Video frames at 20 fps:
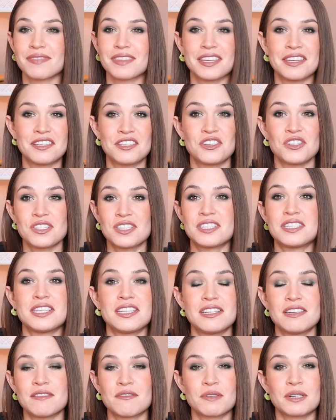it just
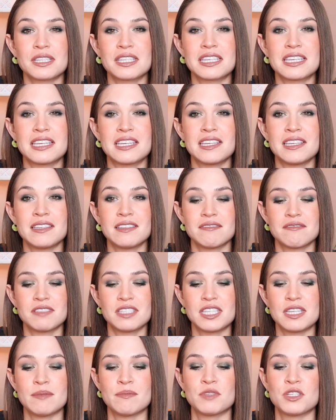didn't really
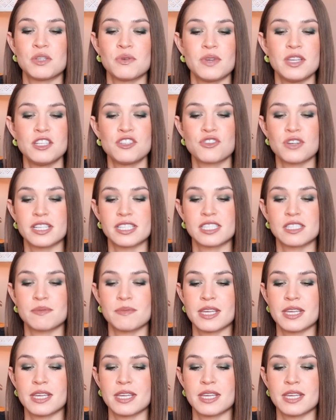seem to interest